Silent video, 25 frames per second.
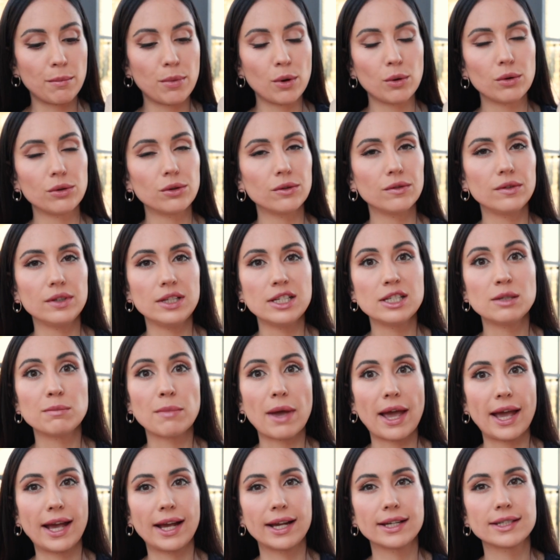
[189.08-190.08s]
Both of these
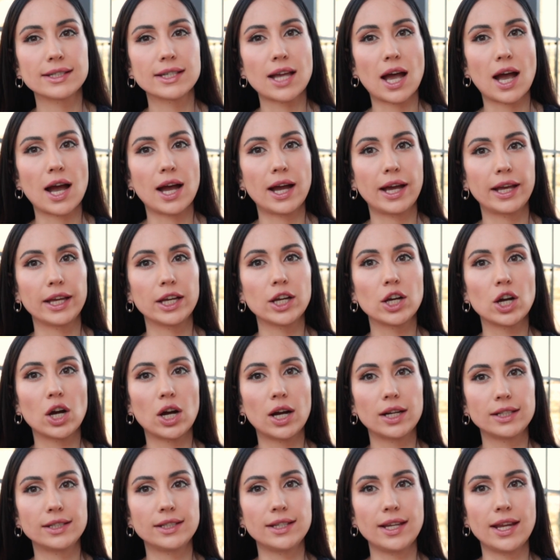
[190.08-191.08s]
bags I
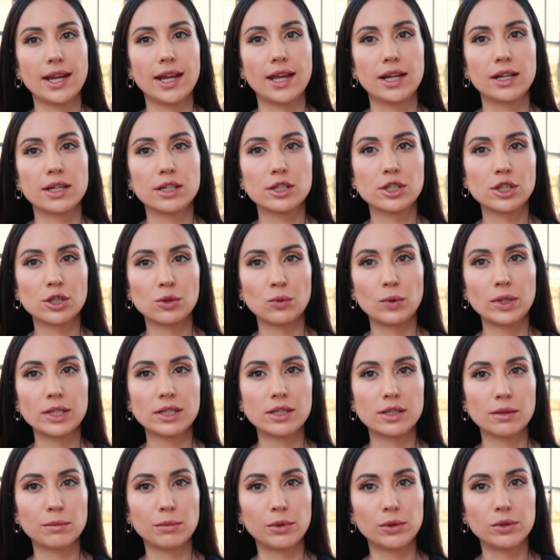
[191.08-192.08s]
got in
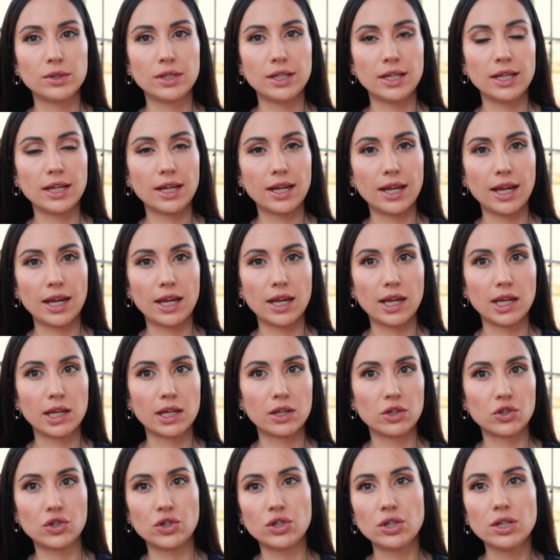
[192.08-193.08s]
Swiss boutique
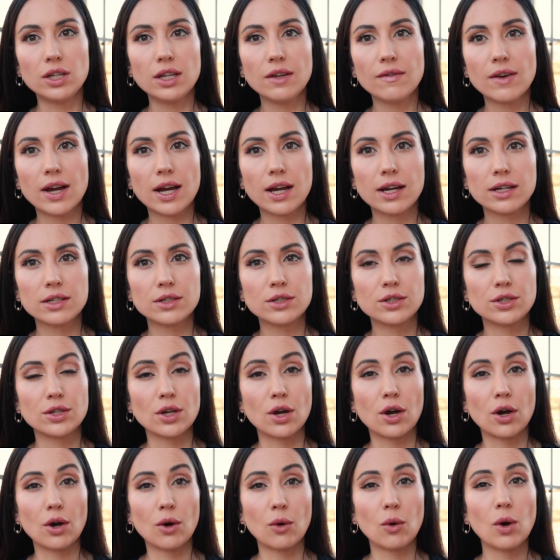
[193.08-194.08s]
in Geneva,
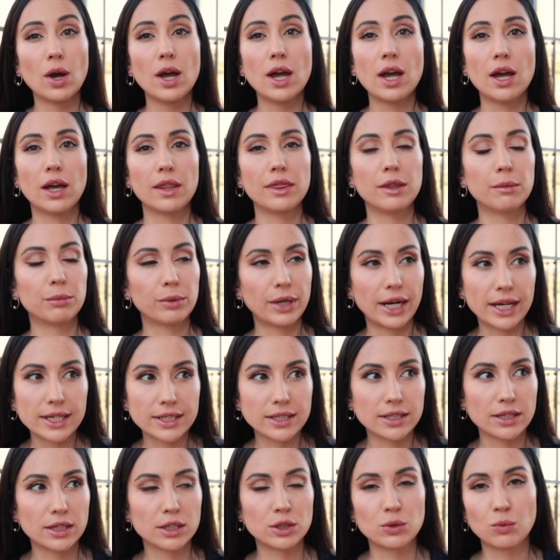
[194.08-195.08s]
so the
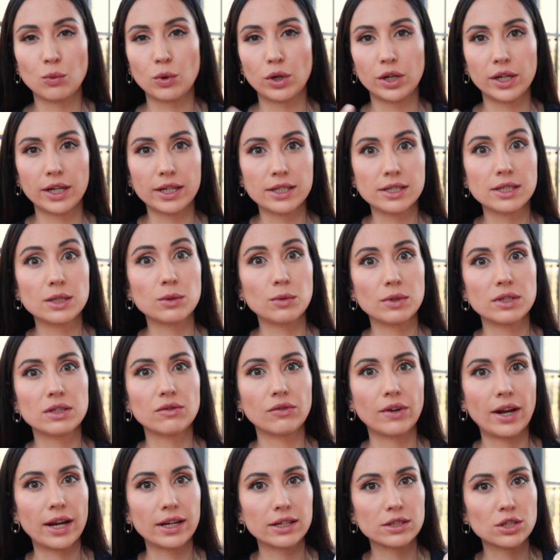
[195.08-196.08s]
prices were in Swiss
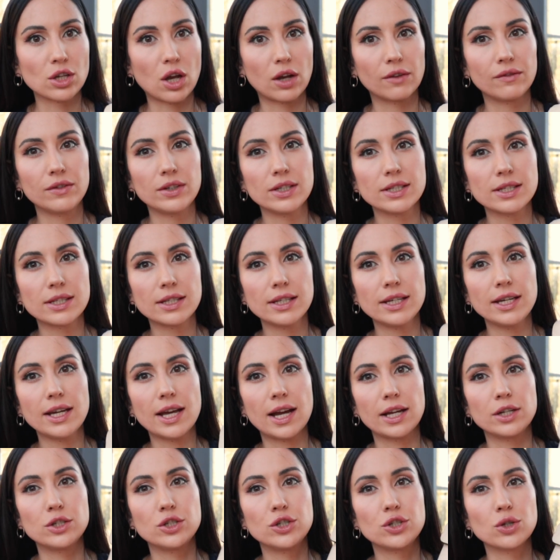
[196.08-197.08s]
francs obviously.
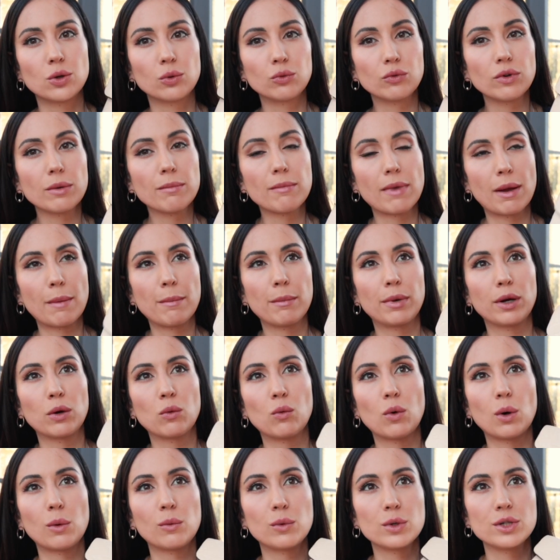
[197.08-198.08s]
I don't remember
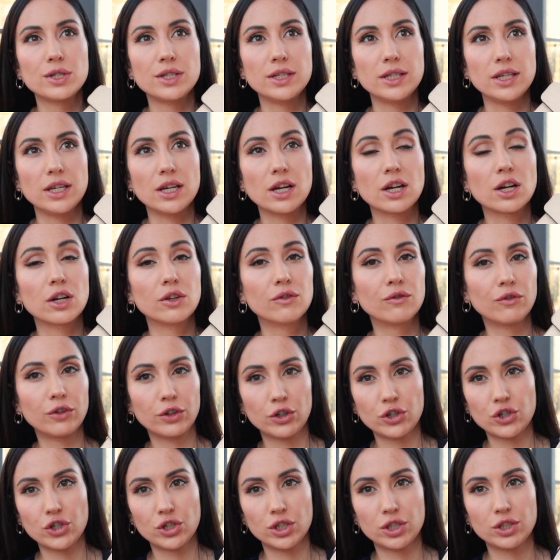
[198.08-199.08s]
what was the
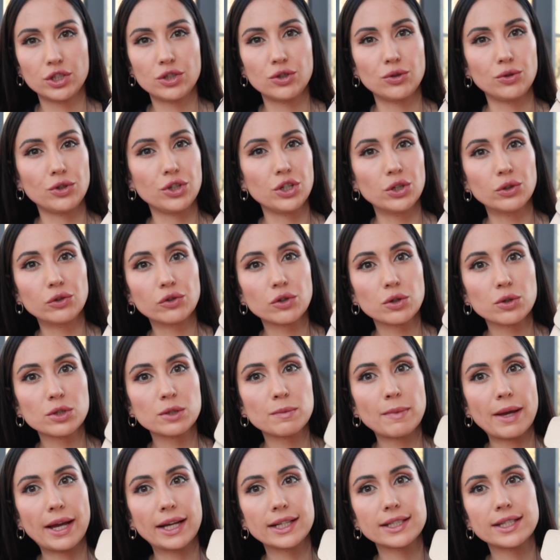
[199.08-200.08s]
conversion to euros
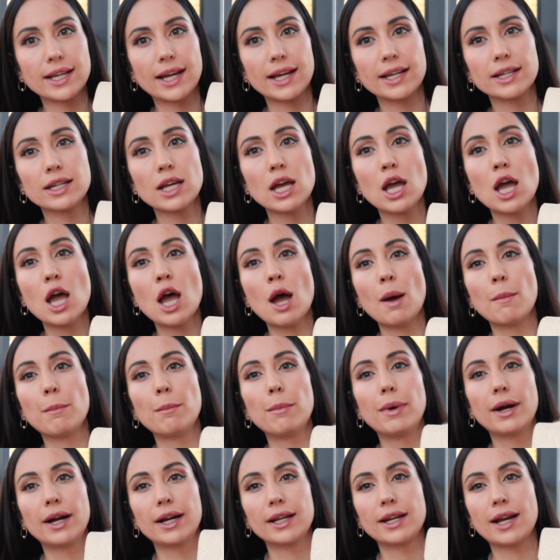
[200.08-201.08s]
back then,
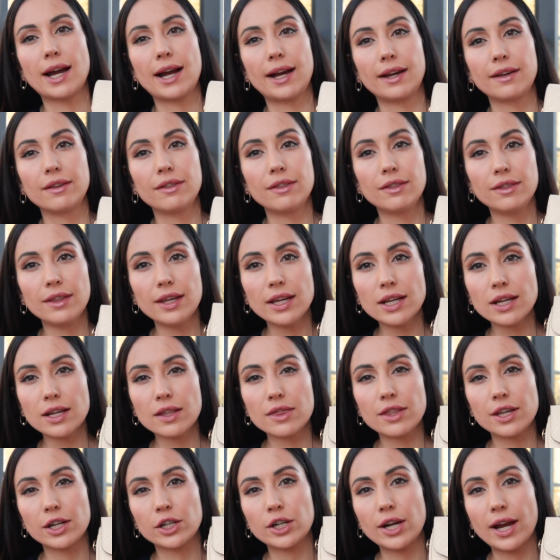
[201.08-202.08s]
but I
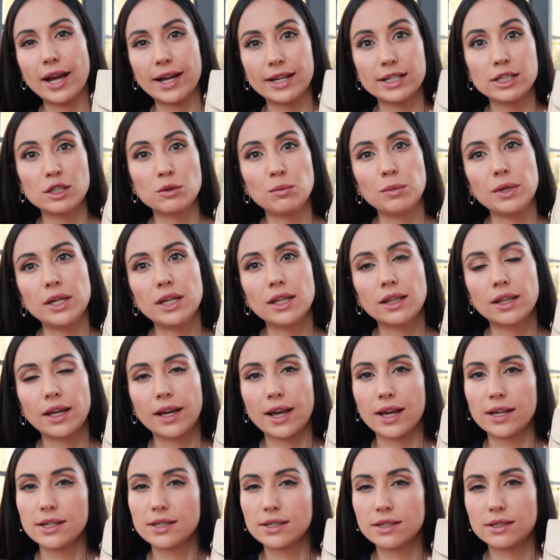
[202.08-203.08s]
think there has been like
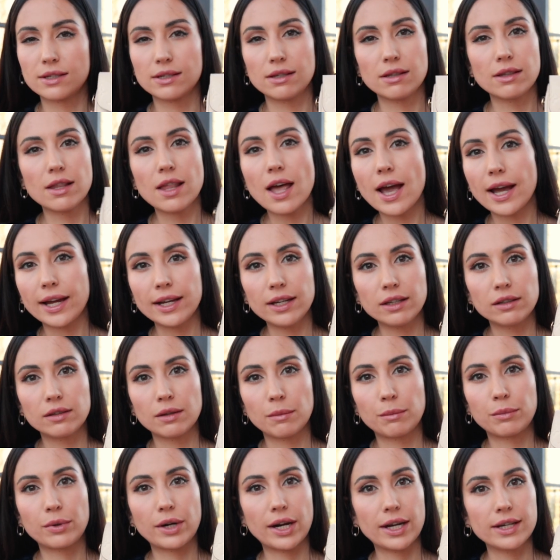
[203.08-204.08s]
a
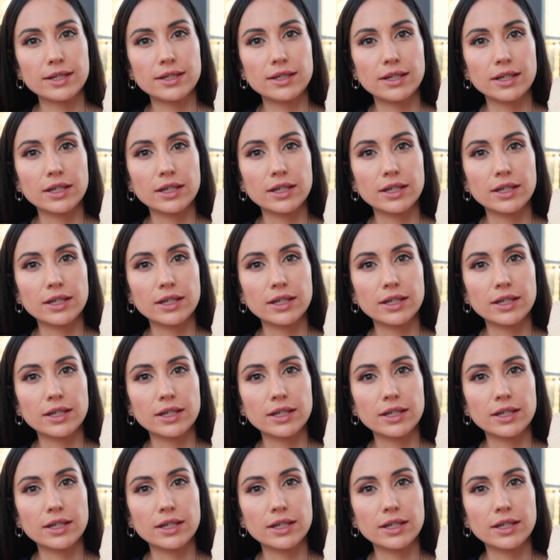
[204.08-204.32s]
slight price